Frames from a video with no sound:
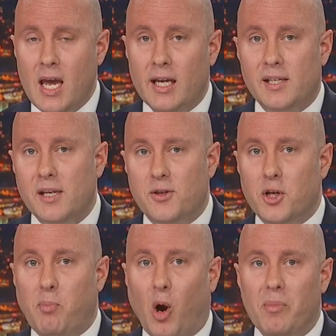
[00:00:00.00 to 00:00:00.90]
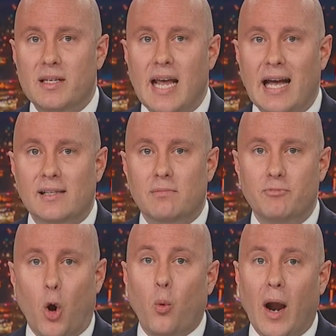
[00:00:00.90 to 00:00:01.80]
He says the department has
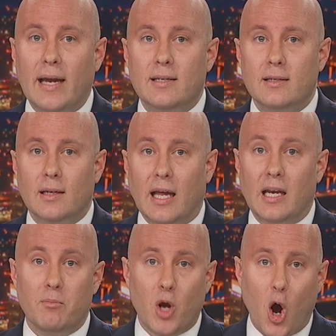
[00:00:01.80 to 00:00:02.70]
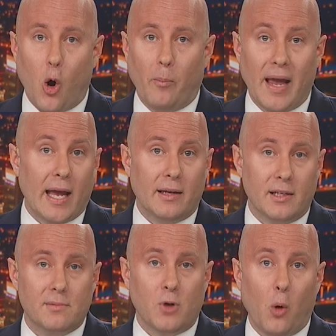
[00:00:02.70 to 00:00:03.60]
no right to let him go, and
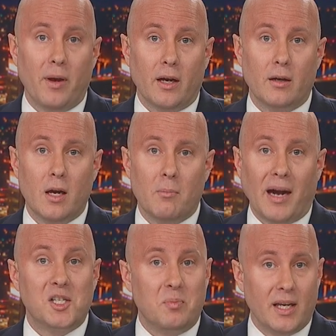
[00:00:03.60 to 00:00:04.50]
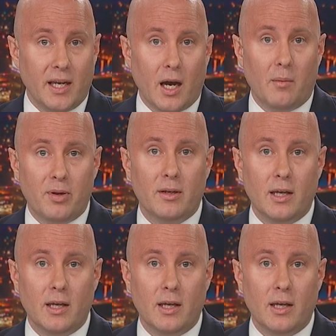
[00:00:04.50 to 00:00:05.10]
he's hoping by speaking up,